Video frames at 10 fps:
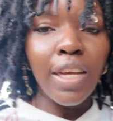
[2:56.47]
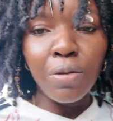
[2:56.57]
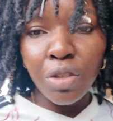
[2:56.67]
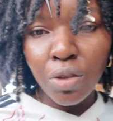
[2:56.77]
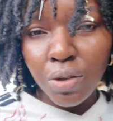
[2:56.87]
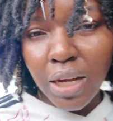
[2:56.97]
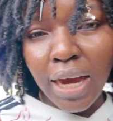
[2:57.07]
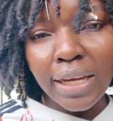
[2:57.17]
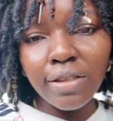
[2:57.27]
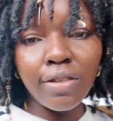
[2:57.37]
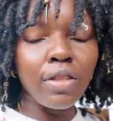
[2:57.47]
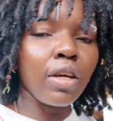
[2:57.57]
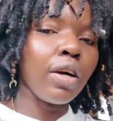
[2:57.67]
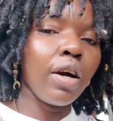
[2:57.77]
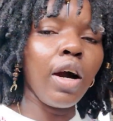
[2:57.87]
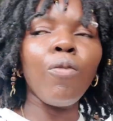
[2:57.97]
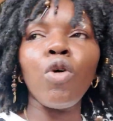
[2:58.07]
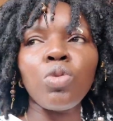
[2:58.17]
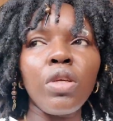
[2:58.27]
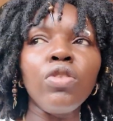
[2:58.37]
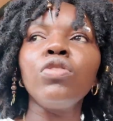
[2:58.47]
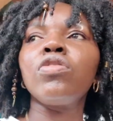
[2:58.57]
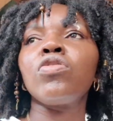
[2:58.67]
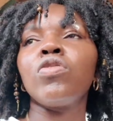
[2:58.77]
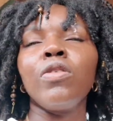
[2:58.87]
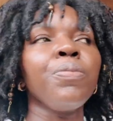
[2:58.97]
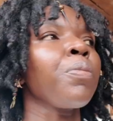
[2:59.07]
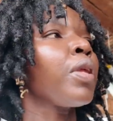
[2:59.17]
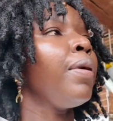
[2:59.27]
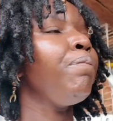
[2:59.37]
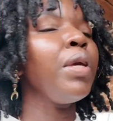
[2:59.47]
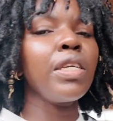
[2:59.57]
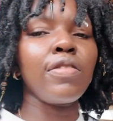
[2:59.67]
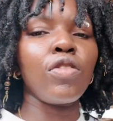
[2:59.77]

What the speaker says: I'll show you guys what we use to mix